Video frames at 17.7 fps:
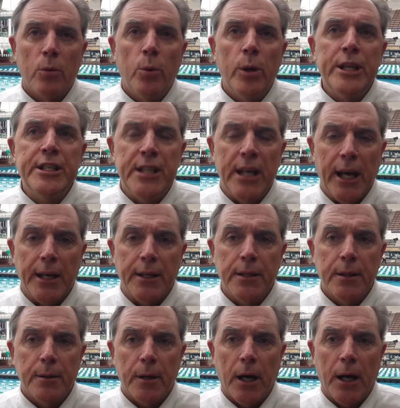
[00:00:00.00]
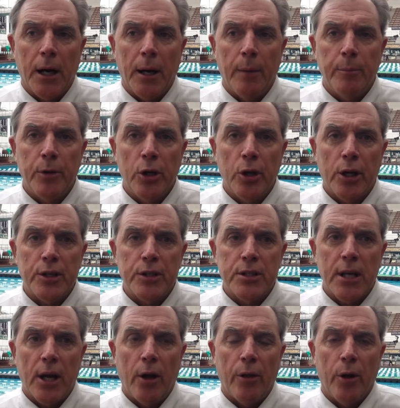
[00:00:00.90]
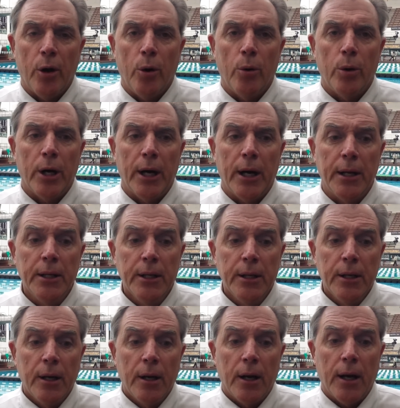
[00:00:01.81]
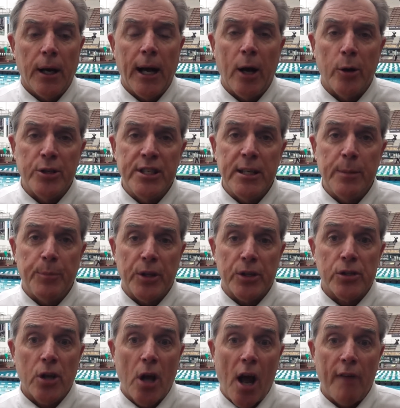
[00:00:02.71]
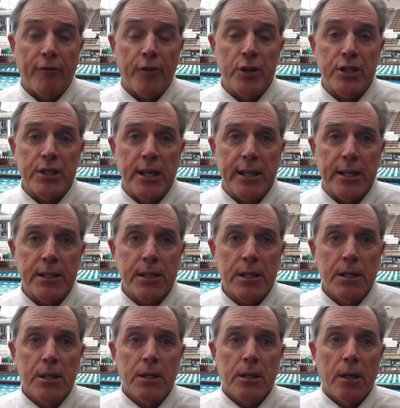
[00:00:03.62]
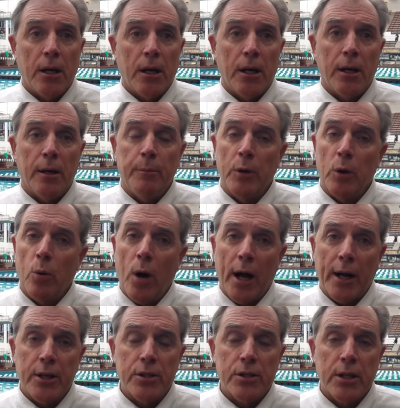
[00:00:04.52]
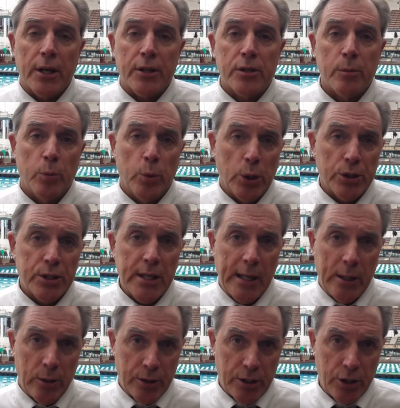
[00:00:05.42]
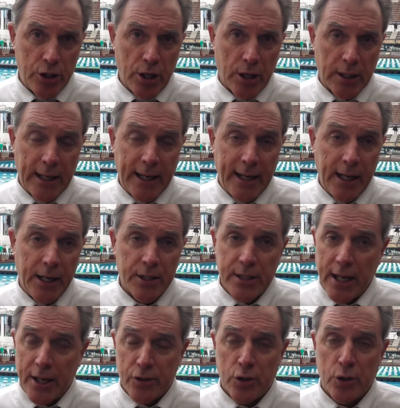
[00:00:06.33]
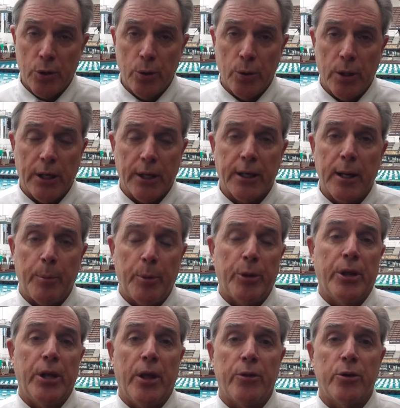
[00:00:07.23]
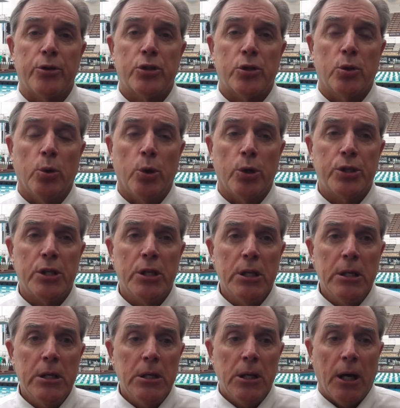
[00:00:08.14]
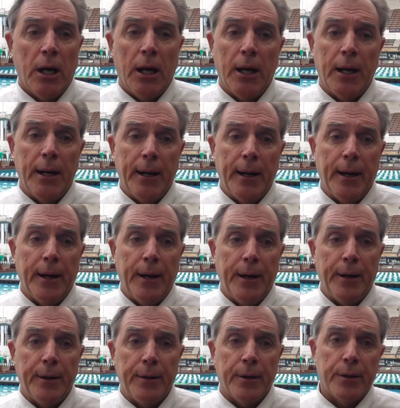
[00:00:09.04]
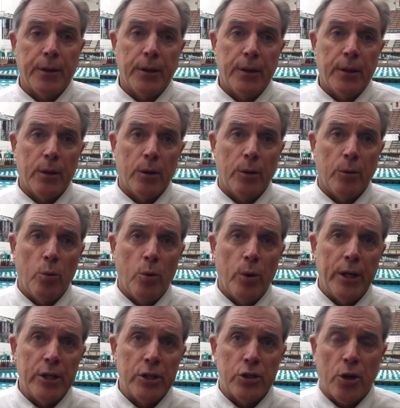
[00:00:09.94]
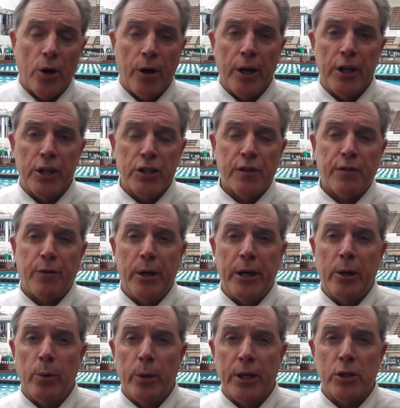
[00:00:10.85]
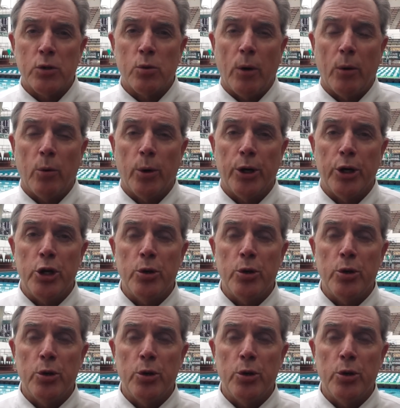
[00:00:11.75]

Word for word: We did. Um, you can tell though. Uh, uh, how deep this conference is. Uh, Milwaukee's got some real talented young ladies, as do a couple of the other schools. Uh, the wins aren't as frequent as what we're